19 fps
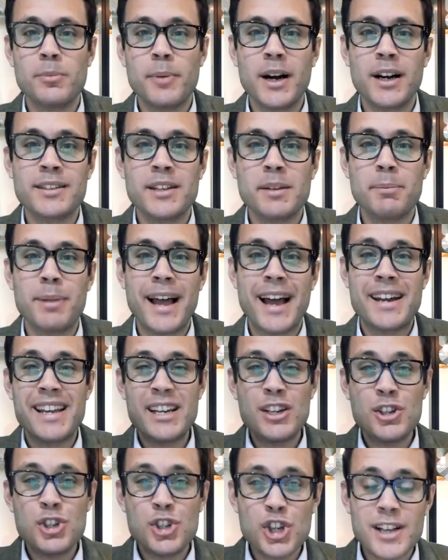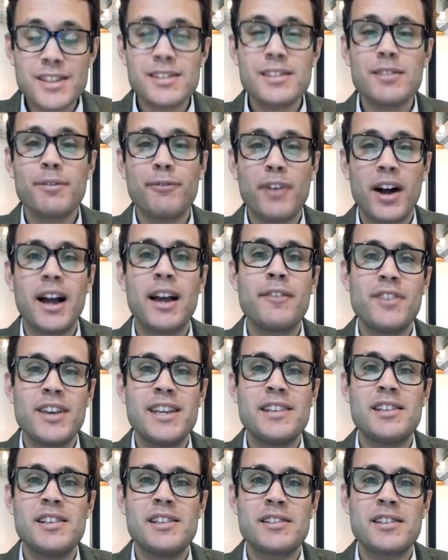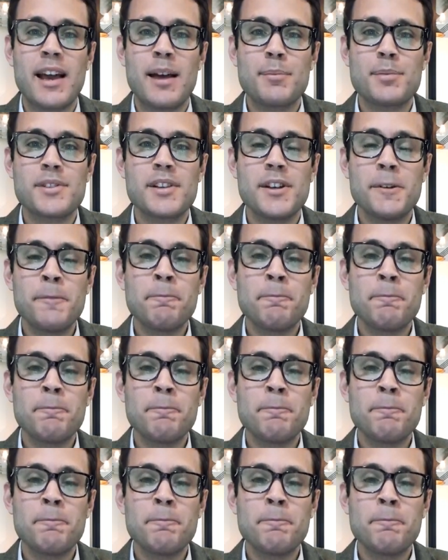marketing plan in just 5 easy steps.